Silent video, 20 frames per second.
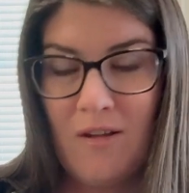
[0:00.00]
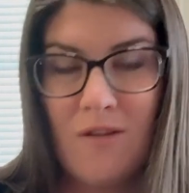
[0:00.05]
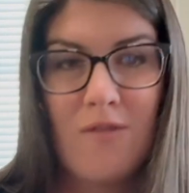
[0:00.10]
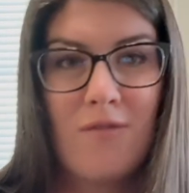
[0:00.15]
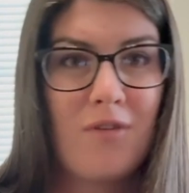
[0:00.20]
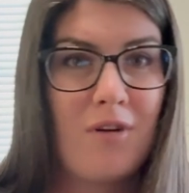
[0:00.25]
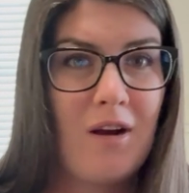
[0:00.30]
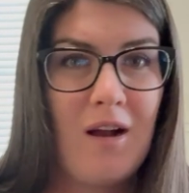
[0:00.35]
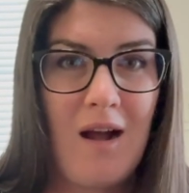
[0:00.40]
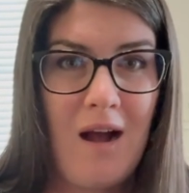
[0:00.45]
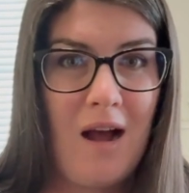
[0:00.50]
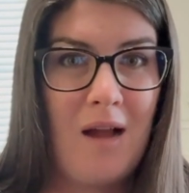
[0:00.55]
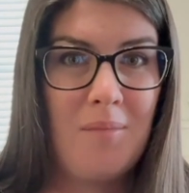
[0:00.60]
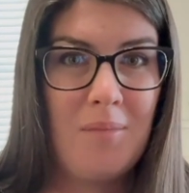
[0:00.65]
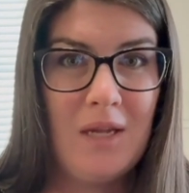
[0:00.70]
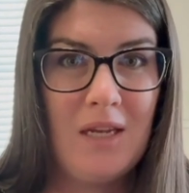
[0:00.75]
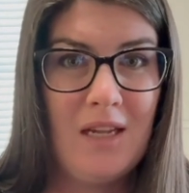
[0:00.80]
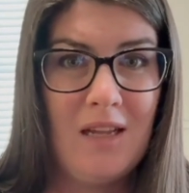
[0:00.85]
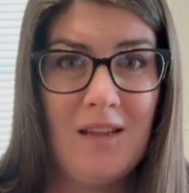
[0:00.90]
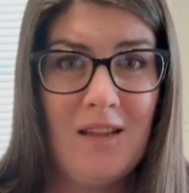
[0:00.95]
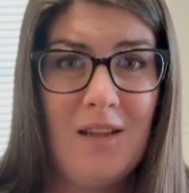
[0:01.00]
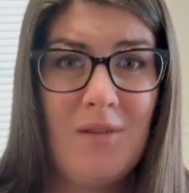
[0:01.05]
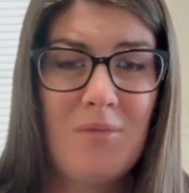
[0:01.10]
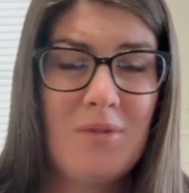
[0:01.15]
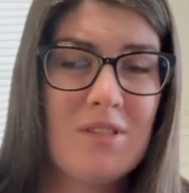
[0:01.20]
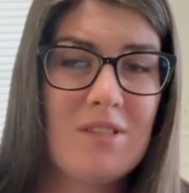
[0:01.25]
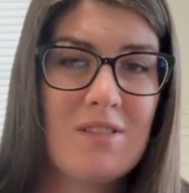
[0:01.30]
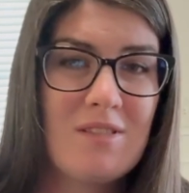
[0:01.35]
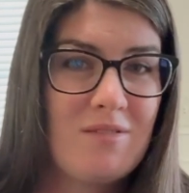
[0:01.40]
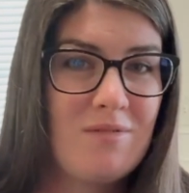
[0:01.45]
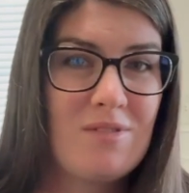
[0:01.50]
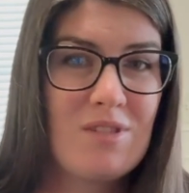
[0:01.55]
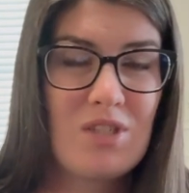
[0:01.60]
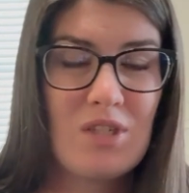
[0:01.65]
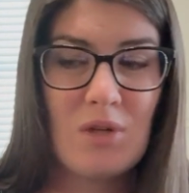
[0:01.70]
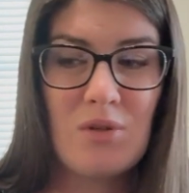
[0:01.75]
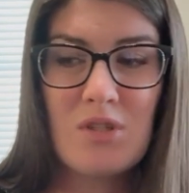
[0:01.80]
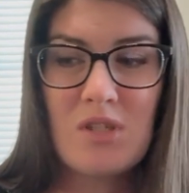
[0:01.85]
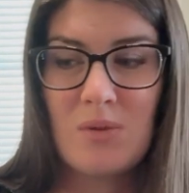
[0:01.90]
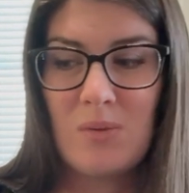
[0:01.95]
for a hot minute. It was
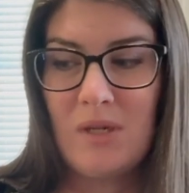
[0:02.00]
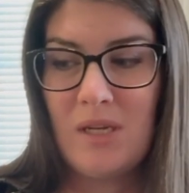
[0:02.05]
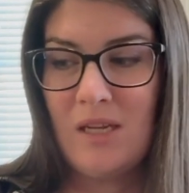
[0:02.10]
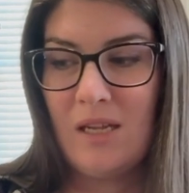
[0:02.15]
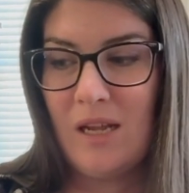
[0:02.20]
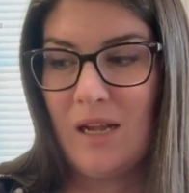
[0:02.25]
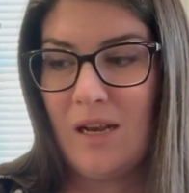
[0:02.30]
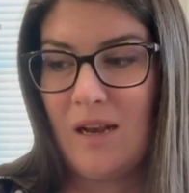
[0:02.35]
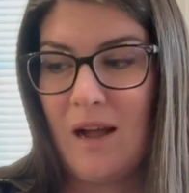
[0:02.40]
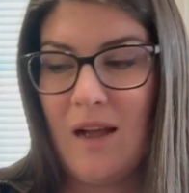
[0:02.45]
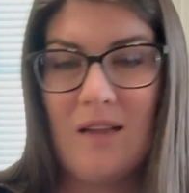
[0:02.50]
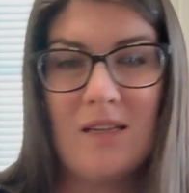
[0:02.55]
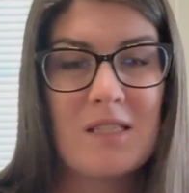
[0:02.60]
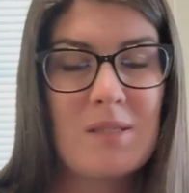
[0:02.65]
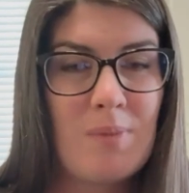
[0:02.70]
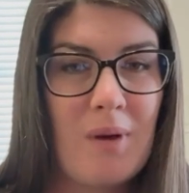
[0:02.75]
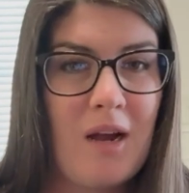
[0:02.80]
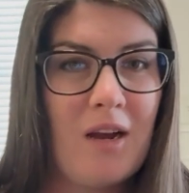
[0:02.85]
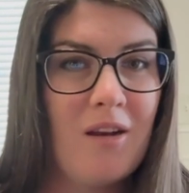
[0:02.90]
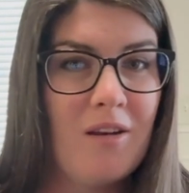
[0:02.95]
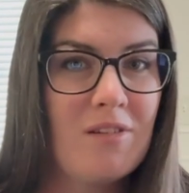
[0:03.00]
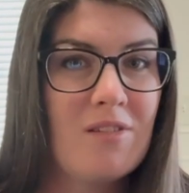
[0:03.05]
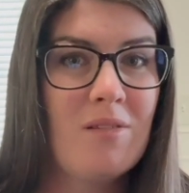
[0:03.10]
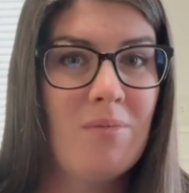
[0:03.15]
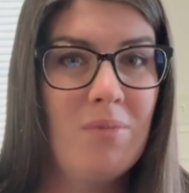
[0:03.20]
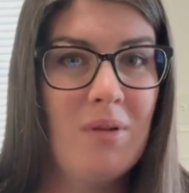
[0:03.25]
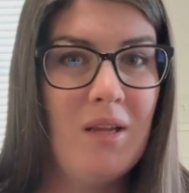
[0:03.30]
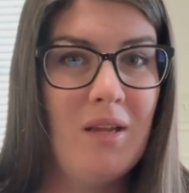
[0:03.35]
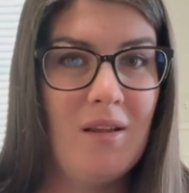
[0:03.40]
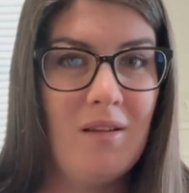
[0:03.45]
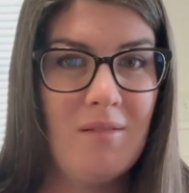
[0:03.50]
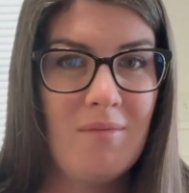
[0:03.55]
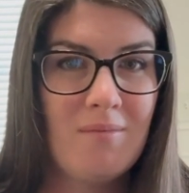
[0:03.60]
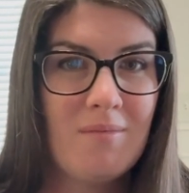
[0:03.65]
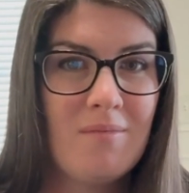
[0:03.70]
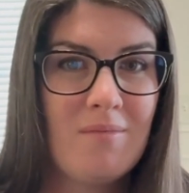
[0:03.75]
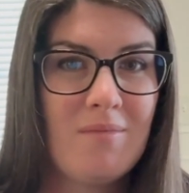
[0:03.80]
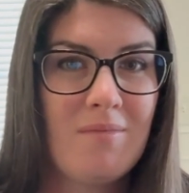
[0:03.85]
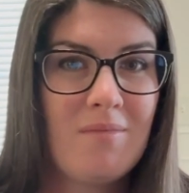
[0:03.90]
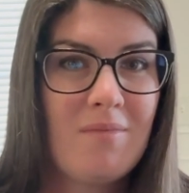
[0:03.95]
so sweet, and I aspire to be
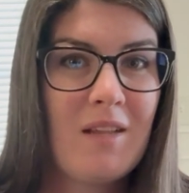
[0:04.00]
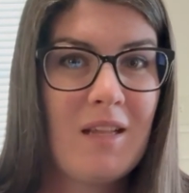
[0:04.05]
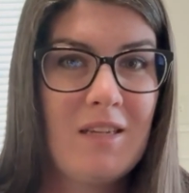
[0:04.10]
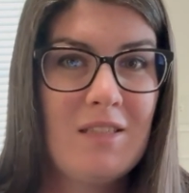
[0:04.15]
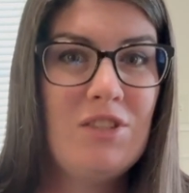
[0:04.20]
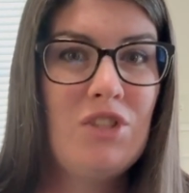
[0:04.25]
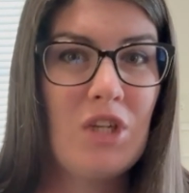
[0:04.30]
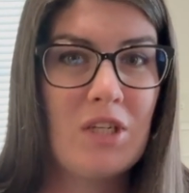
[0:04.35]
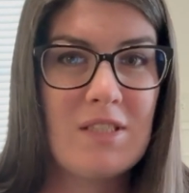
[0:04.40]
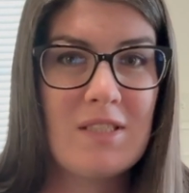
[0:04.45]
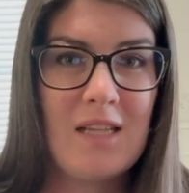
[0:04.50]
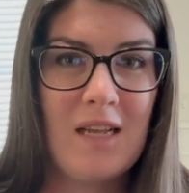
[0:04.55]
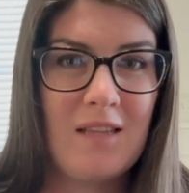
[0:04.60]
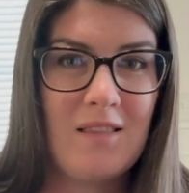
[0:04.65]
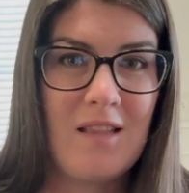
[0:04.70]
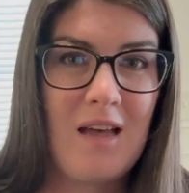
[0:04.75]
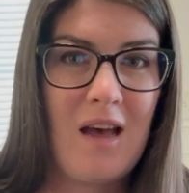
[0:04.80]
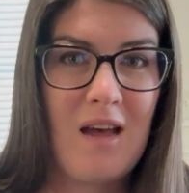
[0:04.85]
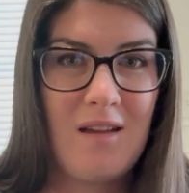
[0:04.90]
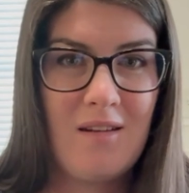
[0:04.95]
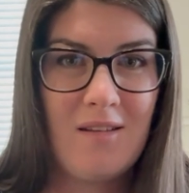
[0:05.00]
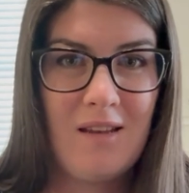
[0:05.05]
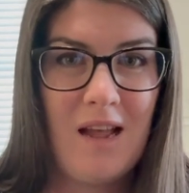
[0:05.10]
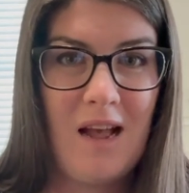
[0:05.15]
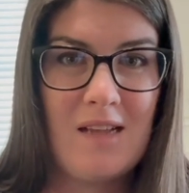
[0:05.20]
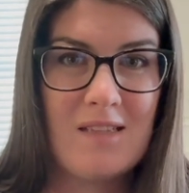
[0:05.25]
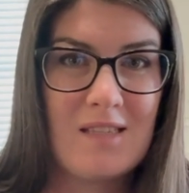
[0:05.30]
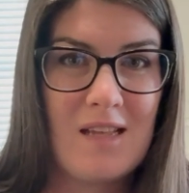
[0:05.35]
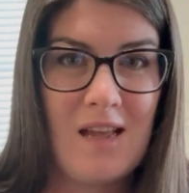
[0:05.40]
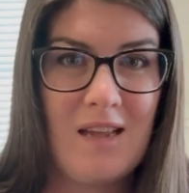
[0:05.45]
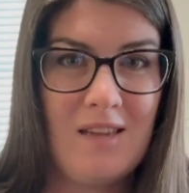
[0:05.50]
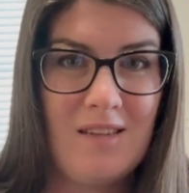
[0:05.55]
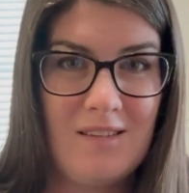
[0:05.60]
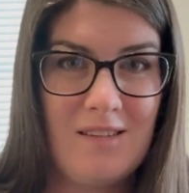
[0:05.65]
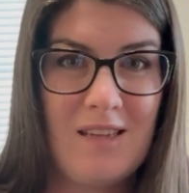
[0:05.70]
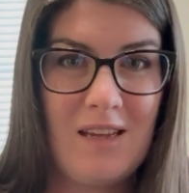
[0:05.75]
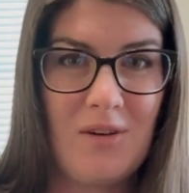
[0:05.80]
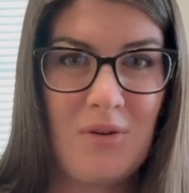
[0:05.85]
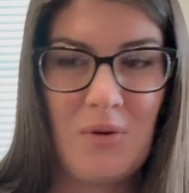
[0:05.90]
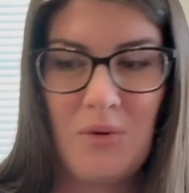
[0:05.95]
just like that as I
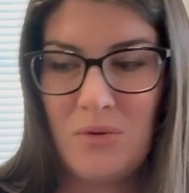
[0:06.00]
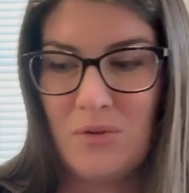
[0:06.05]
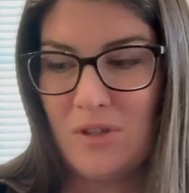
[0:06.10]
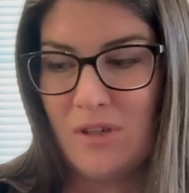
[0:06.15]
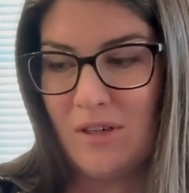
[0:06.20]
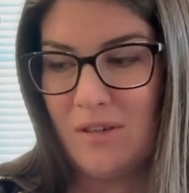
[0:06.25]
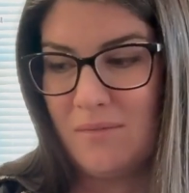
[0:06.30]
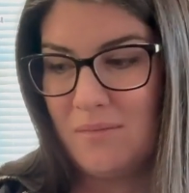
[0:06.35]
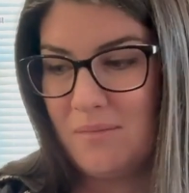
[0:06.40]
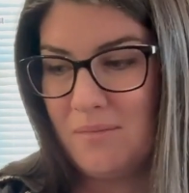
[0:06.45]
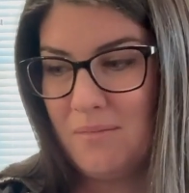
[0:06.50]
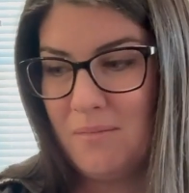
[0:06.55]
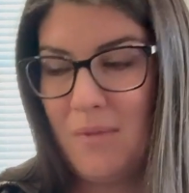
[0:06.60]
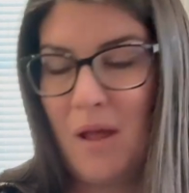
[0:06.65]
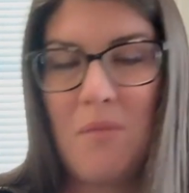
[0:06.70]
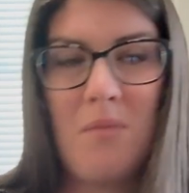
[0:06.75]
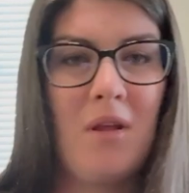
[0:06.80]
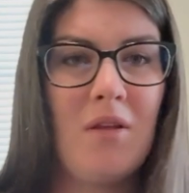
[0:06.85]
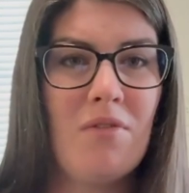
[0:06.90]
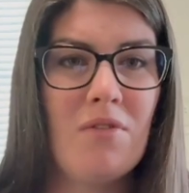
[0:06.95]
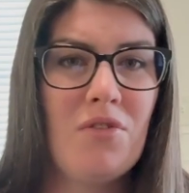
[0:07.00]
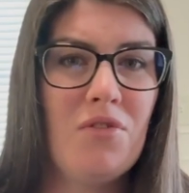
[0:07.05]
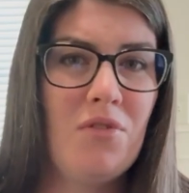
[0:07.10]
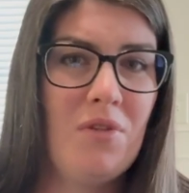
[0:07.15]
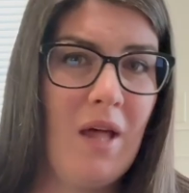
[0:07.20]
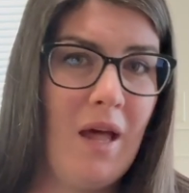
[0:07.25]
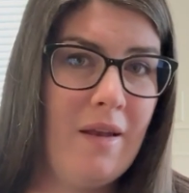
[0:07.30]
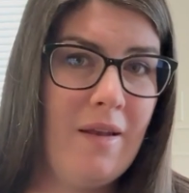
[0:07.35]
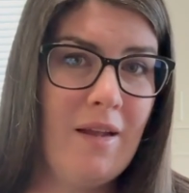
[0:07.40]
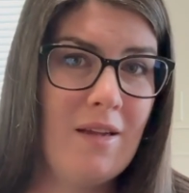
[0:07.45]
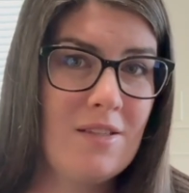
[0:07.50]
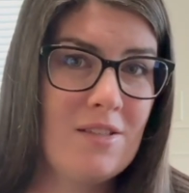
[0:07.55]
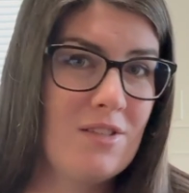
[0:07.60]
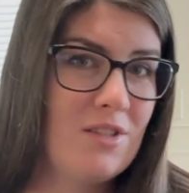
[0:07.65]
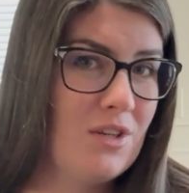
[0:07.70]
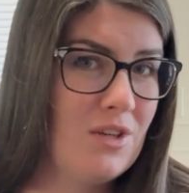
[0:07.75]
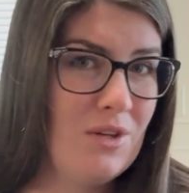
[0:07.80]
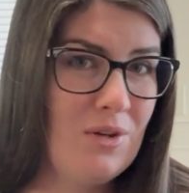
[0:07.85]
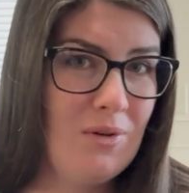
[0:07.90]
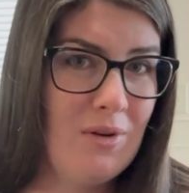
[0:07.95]
get older. Maybe even do that next
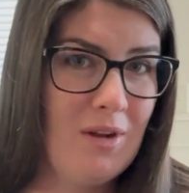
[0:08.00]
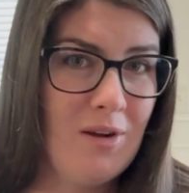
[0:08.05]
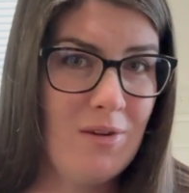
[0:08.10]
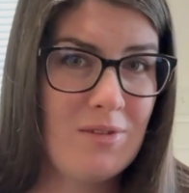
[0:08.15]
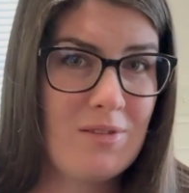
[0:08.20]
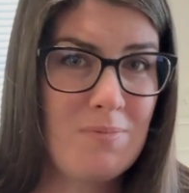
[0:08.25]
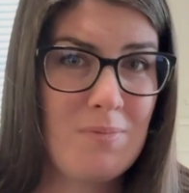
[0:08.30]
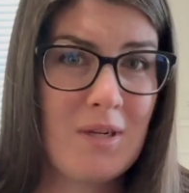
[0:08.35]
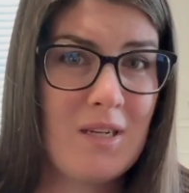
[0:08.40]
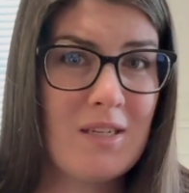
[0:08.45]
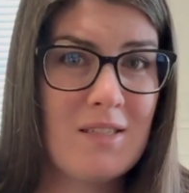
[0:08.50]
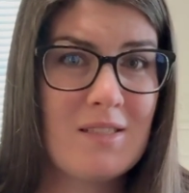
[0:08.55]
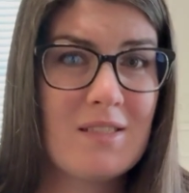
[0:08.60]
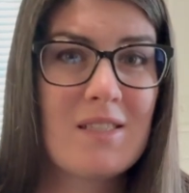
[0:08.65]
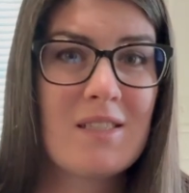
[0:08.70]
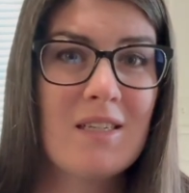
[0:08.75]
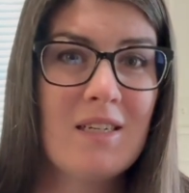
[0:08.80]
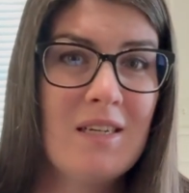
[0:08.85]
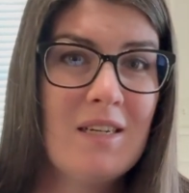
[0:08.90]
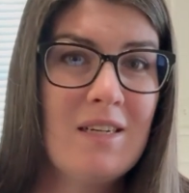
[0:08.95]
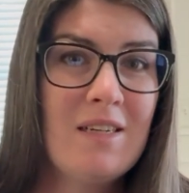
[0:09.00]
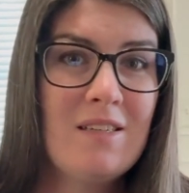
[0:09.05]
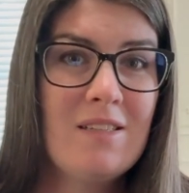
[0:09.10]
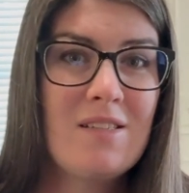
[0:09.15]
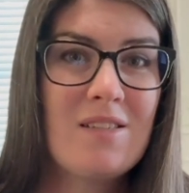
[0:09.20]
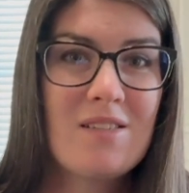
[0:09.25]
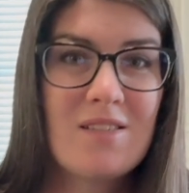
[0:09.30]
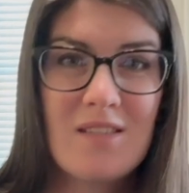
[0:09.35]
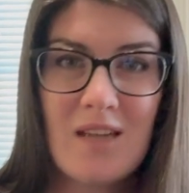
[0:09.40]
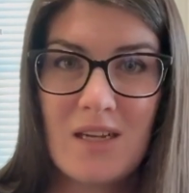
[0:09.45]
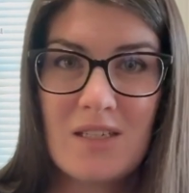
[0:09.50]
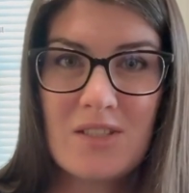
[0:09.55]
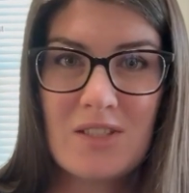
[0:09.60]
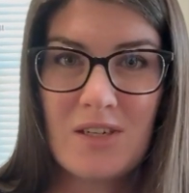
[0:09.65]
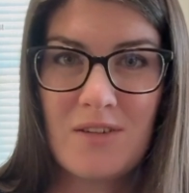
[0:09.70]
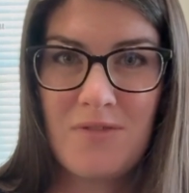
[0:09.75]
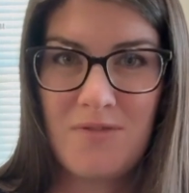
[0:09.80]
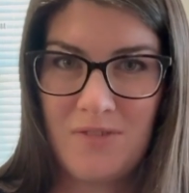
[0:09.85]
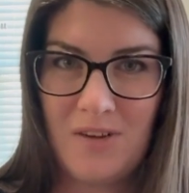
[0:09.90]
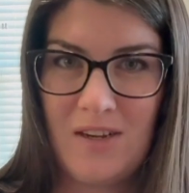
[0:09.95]
year, who knows, because such
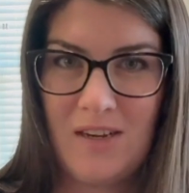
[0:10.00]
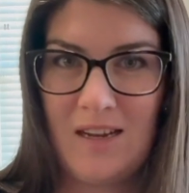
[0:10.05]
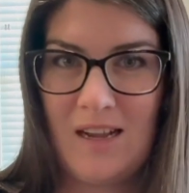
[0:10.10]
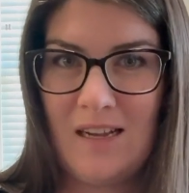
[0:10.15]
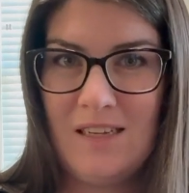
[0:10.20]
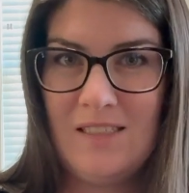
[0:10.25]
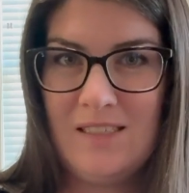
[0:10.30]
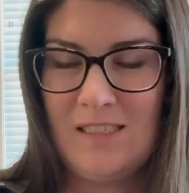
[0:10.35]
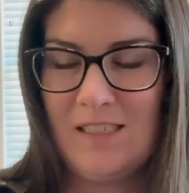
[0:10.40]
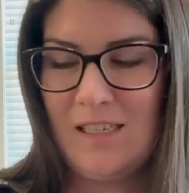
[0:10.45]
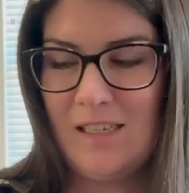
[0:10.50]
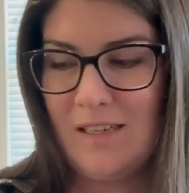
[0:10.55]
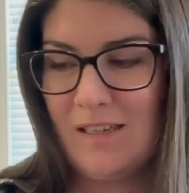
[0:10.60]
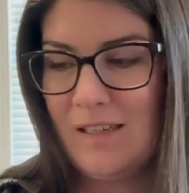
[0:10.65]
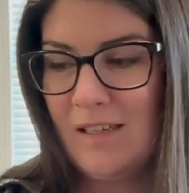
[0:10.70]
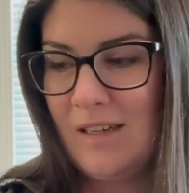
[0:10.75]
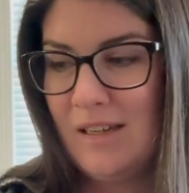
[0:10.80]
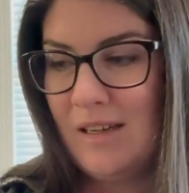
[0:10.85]
a fun idea.